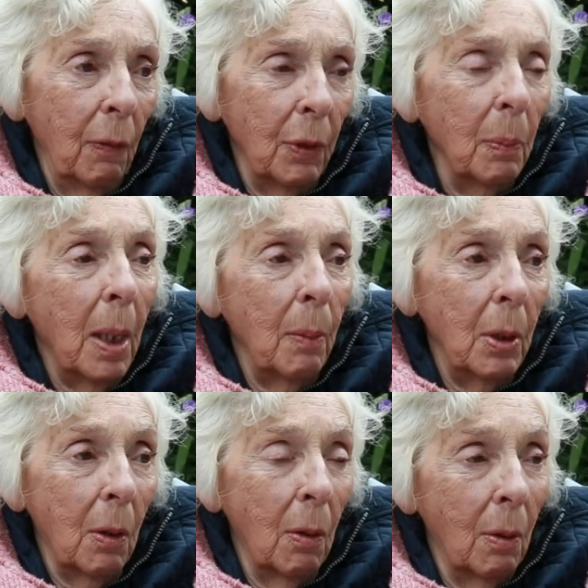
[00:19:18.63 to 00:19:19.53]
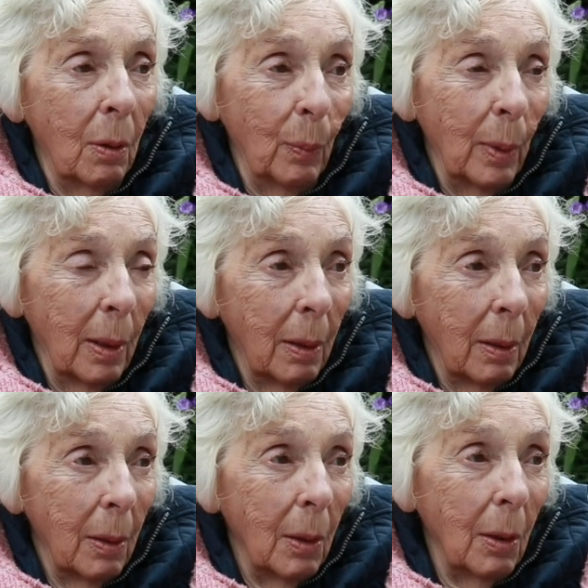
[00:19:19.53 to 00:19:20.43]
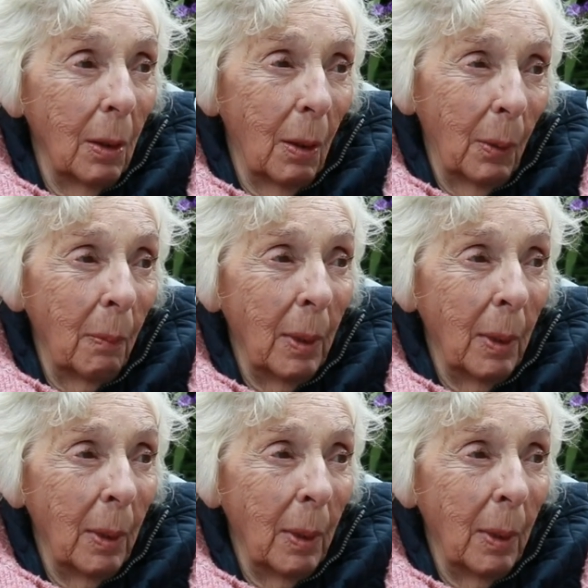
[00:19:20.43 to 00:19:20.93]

for the baby to go home. You know what I